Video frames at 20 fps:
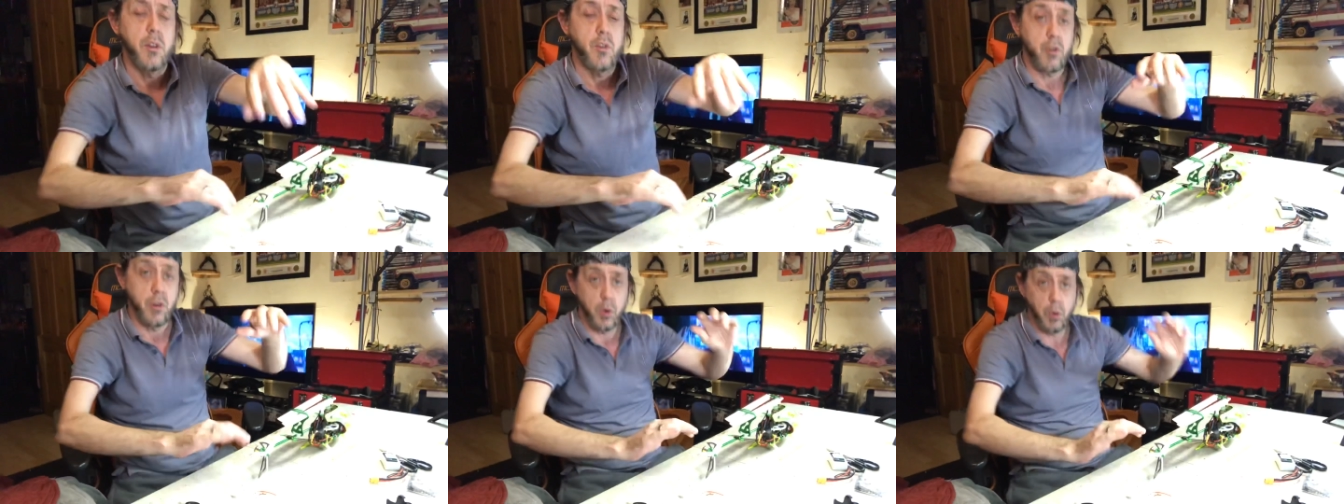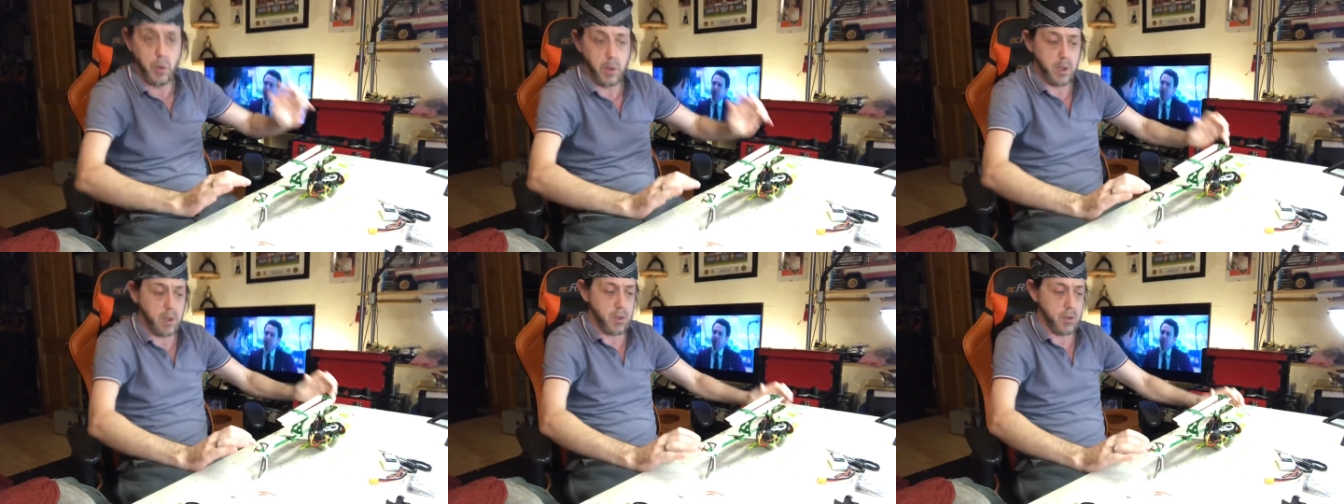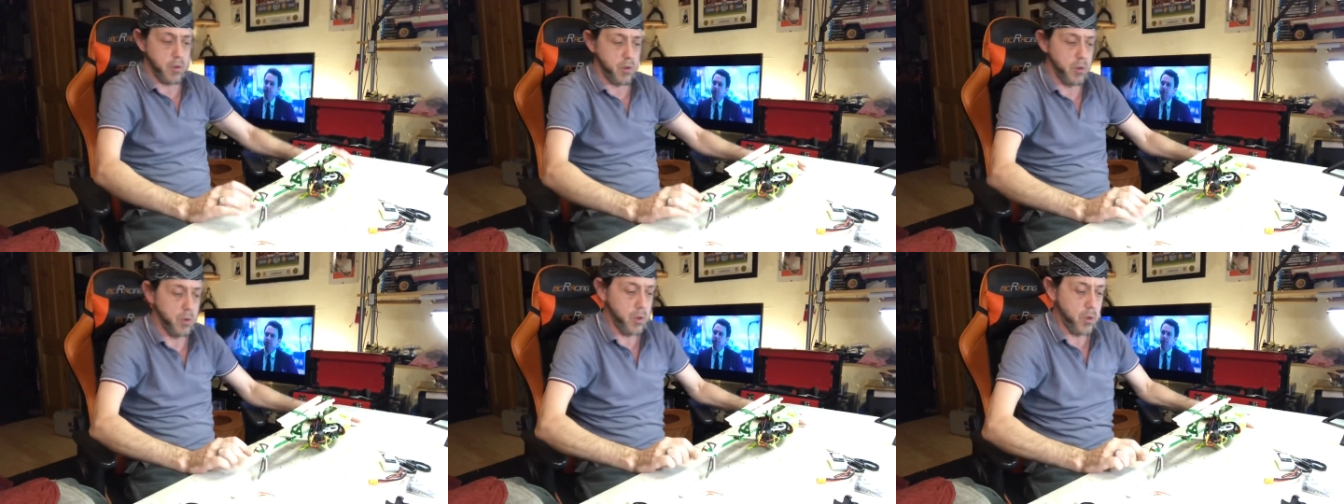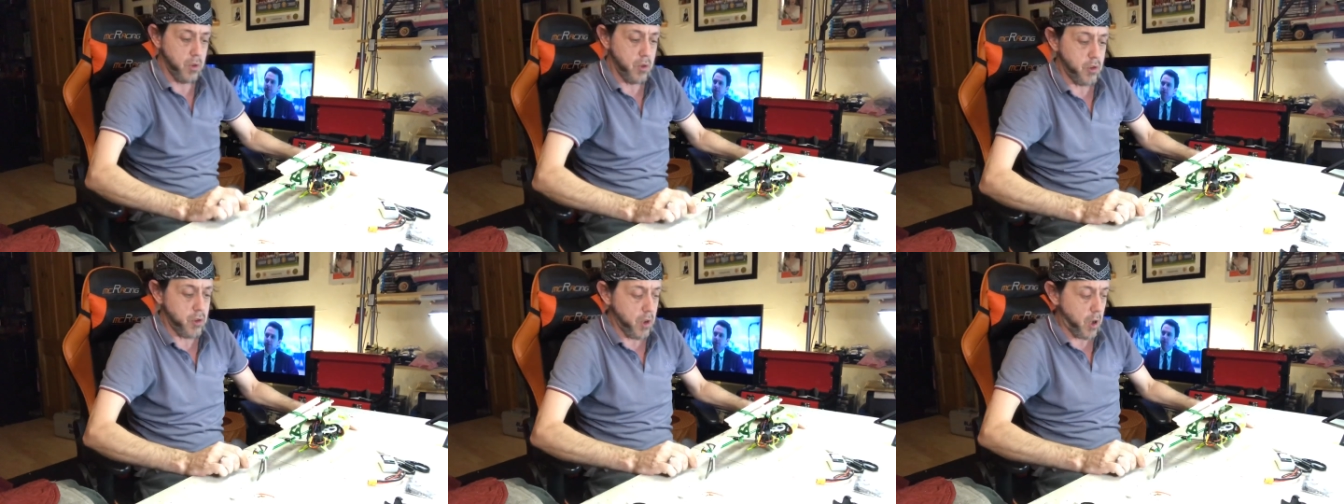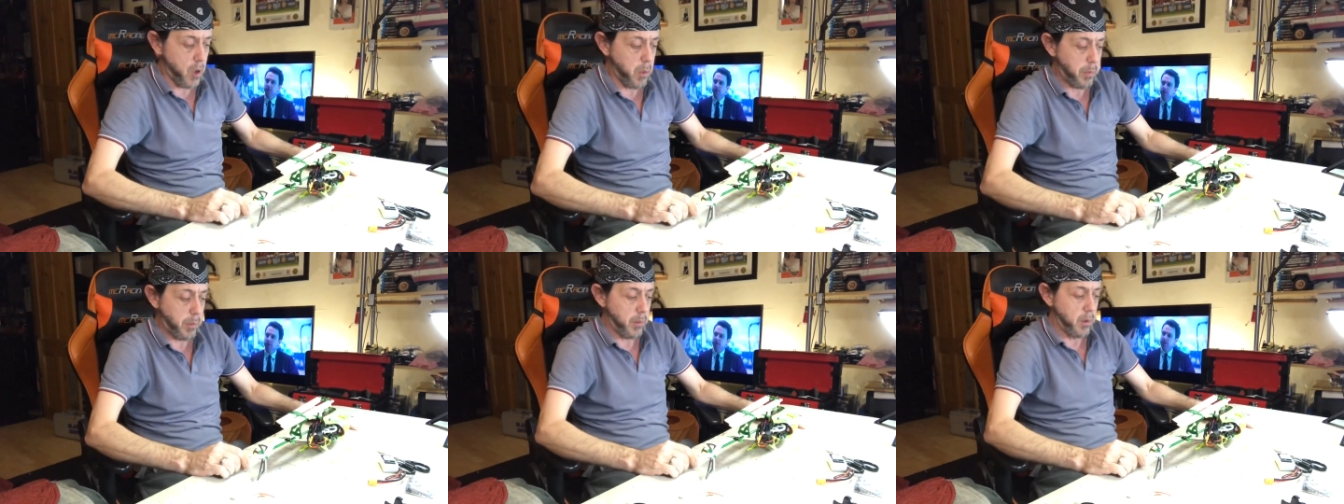showed it to the
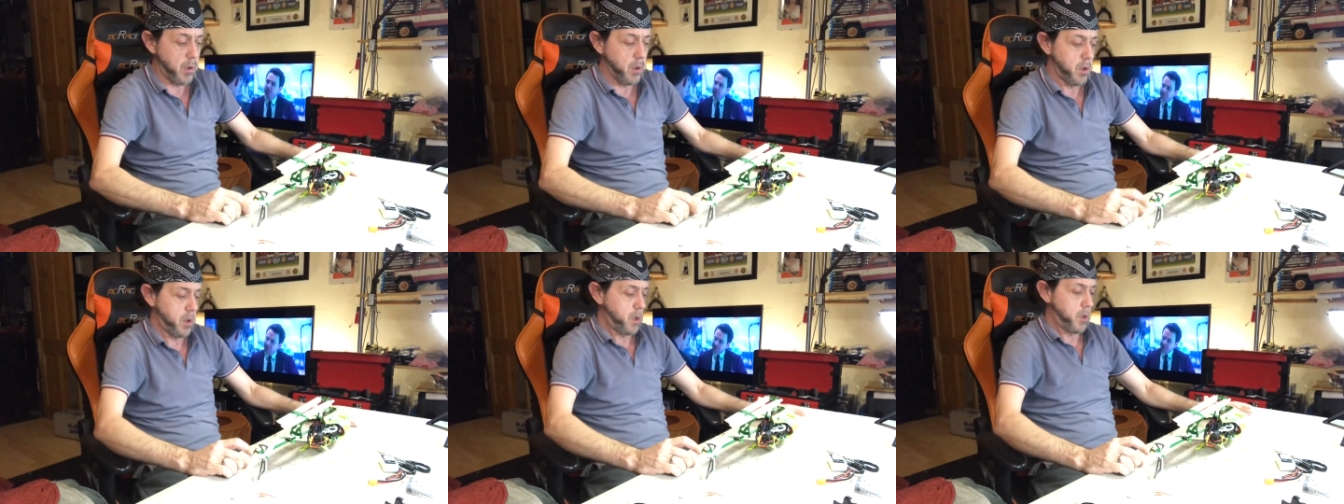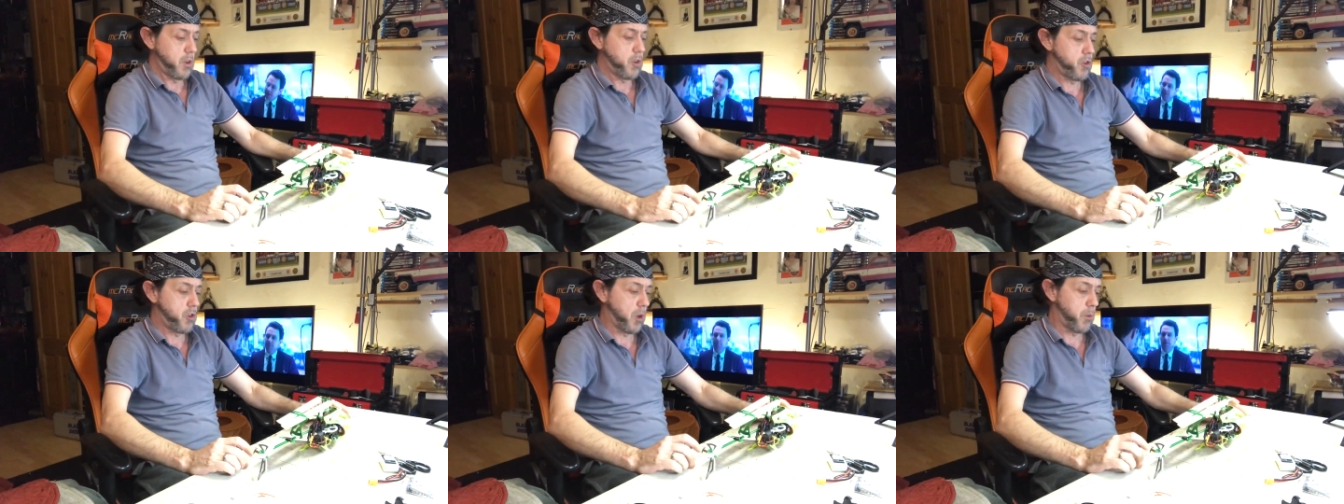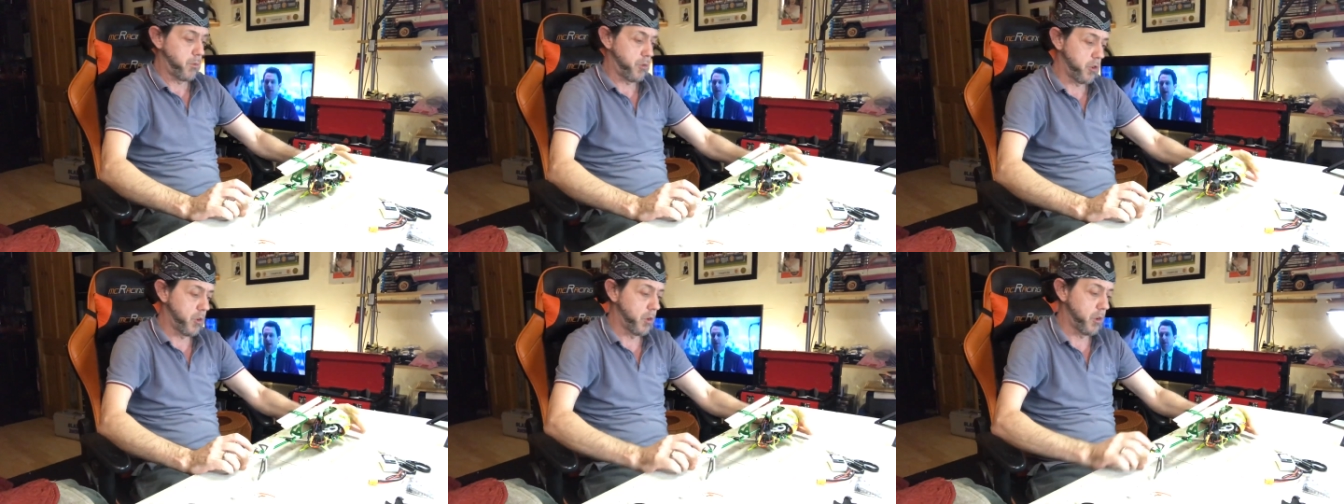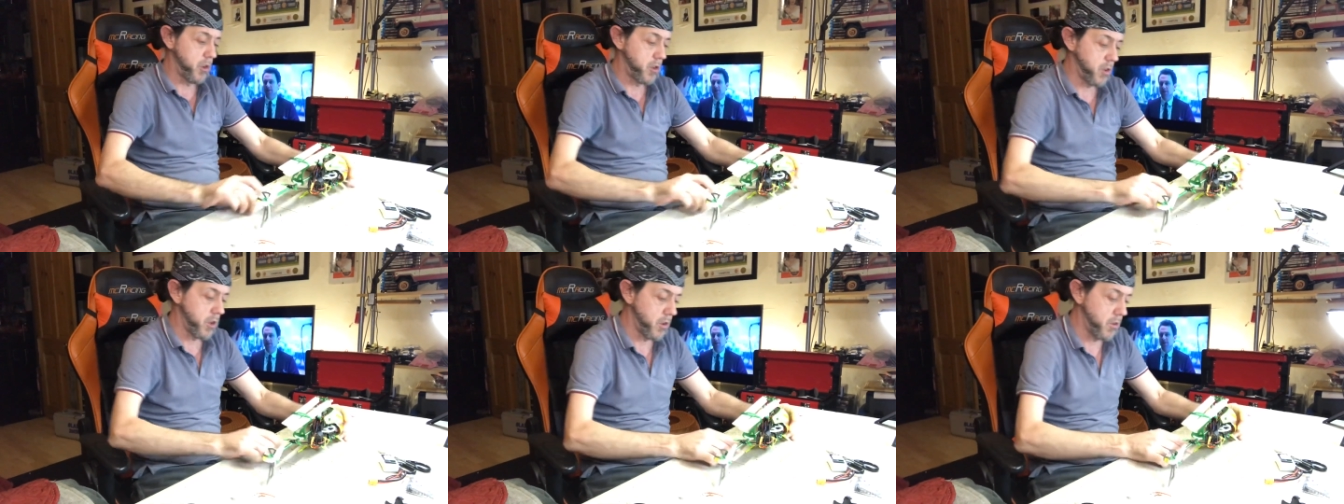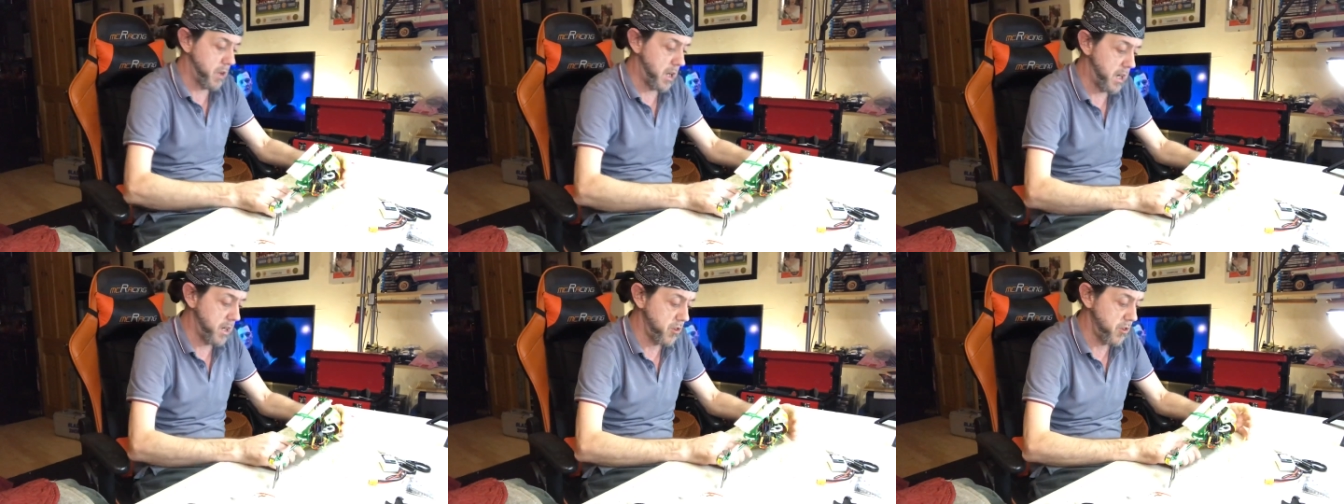shop. The shop showed it to
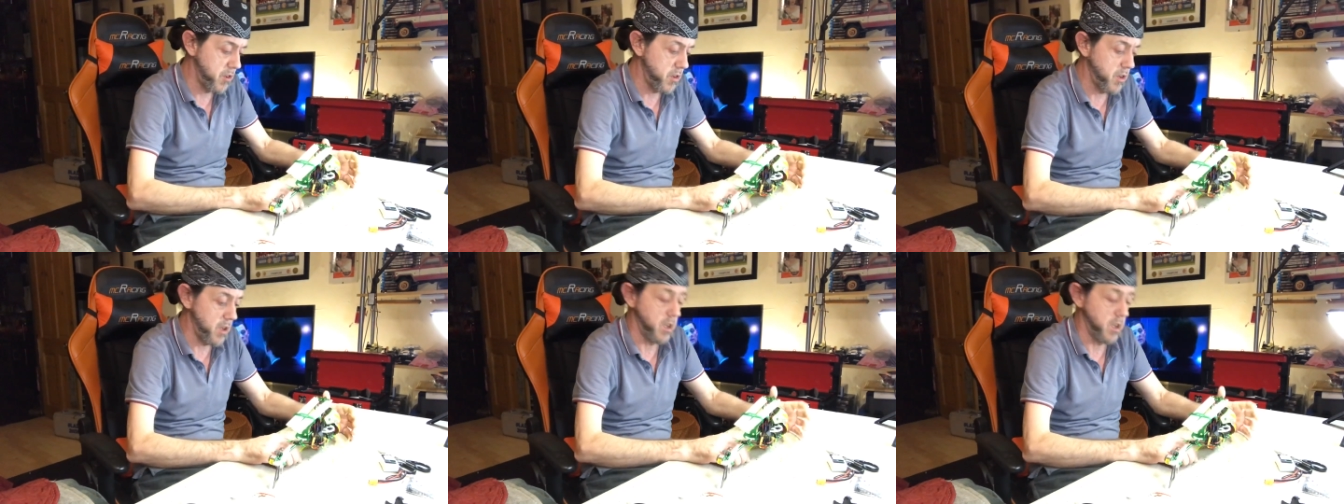Horizon,